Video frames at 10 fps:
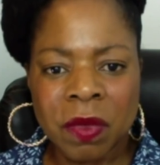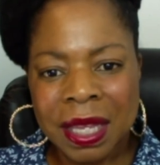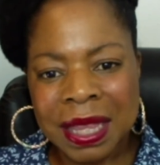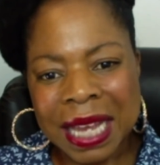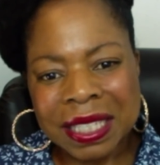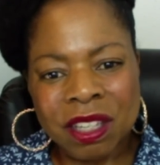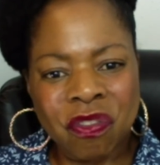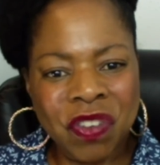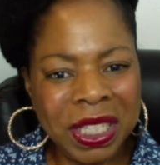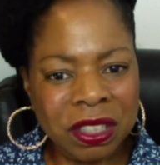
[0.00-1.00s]
that the
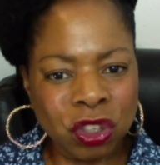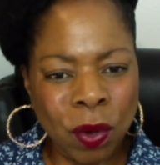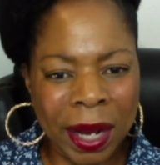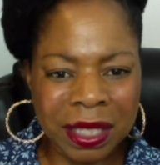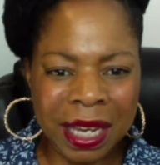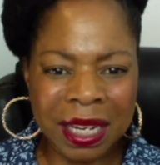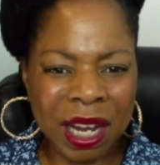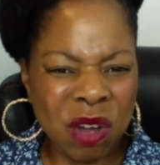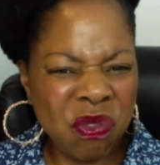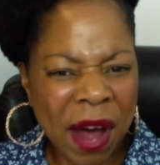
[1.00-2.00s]
defense is trying to take like
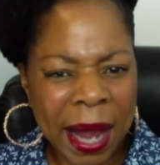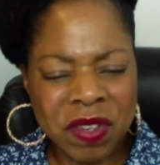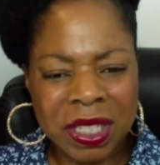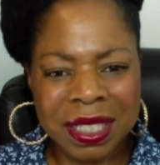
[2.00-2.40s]
a 5 to